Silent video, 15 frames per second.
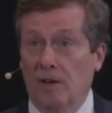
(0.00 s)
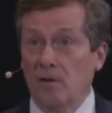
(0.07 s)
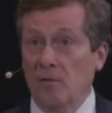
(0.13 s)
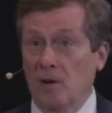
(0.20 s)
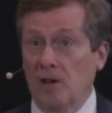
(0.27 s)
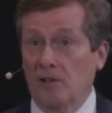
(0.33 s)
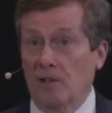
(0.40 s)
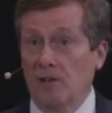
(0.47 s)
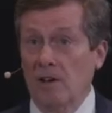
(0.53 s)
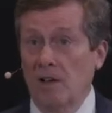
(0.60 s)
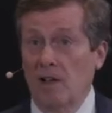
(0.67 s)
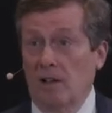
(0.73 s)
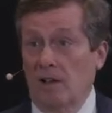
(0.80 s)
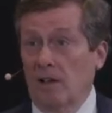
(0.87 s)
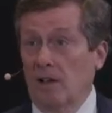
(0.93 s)
fundraiser
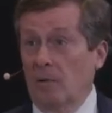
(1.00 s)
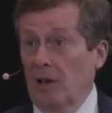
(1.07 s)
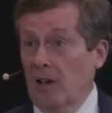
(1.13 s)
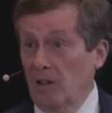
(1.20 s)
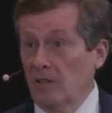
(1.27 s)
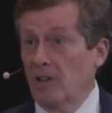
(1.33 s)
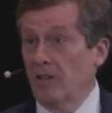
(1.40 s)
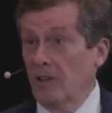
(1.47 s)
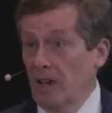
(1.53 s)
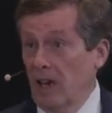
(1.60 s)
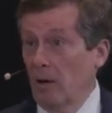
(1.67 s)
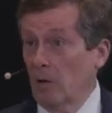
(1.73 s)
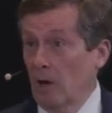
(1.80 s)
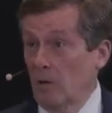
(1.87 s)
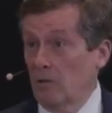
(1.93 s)
because in the
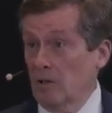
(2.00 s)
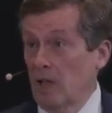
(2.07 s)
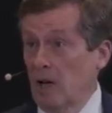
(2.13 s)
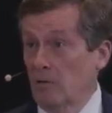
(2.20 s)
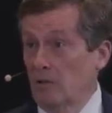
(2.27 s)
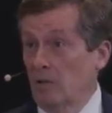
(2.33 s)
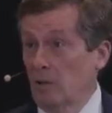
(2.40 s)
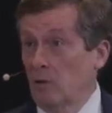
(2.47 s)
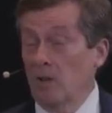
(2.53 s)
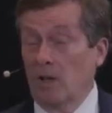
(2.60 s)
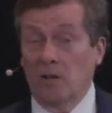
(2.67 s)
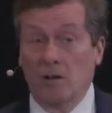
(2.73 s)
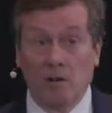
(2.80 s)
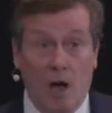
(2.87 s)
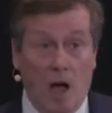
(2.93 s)
day when I was allowed to do
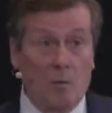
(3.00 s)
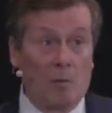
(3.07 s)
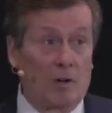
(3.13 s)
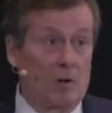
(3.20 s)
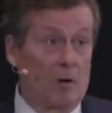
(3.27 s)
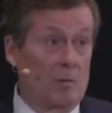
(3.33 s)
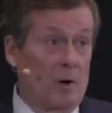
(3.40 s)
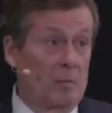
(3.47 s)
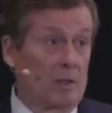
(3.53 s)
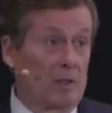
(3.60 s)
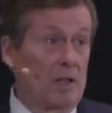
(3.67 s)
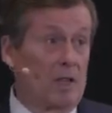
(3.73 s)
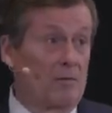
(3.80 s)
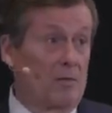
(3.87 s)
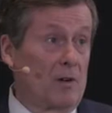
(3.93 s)
that, you're not when you're in public
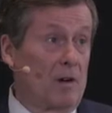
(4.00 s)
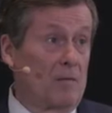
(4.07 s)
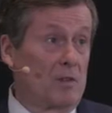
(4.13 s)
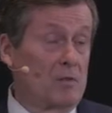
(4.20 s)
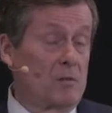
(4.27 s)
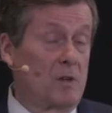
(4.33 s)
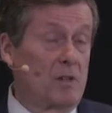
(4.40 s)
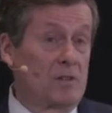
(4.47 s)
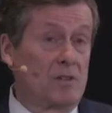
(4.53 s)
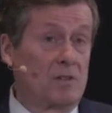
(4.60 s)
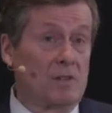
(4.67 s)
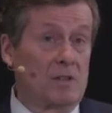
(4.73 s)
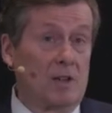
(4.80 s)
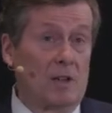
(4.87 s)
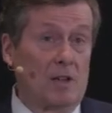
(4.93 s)
life for obvious
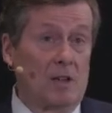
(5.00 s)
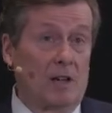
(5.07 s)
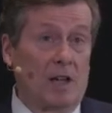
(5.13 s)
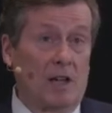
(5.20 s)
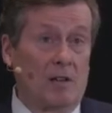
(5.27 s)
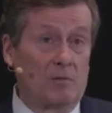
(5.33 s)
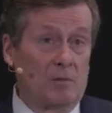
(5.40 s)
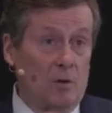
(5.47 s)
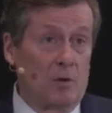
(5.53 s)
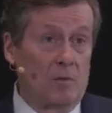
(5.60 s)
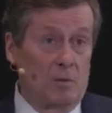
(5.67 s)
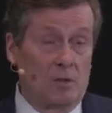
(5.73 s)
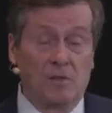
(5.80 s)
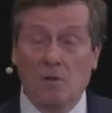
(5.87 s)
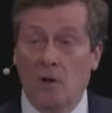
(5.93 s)
reasons. I sort of
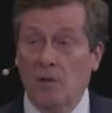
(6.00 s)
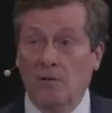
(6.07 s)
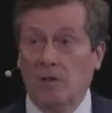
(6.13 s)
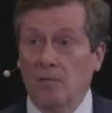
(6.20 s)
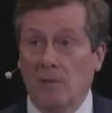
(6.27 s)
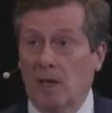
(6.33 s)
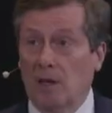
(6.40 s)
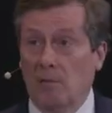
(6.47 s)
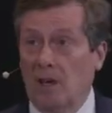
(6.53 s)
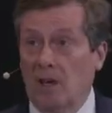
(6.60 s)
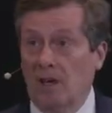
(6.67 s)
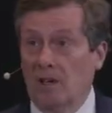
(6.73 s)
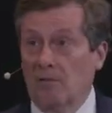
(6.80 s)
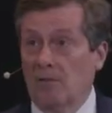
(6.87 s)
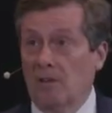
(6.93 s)
was involved in many,
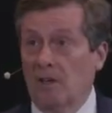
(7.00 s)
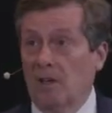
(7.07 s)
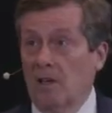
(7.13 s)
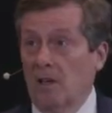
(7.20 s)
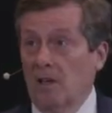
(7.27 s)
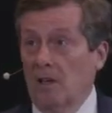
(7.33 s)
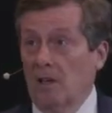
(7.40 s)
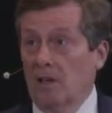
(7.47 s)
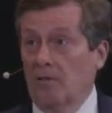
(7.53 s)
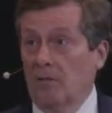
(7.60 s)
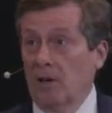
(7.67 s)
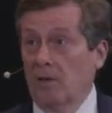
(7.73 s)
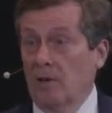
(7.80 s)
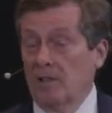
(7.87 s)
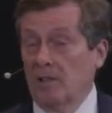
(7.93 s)
many different
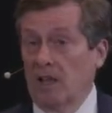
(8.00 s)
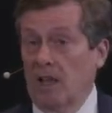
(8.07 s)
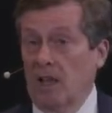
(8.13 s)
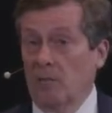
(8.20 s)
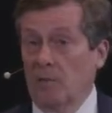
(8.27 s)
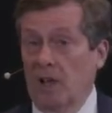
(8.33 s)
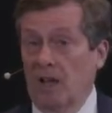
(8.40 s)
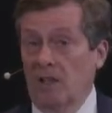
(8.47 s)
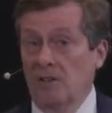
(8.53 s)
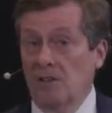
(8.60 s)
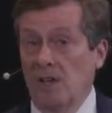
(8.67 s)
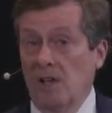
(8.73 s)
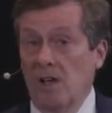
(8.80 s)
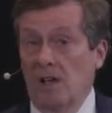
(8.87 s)
fundraising campaigns,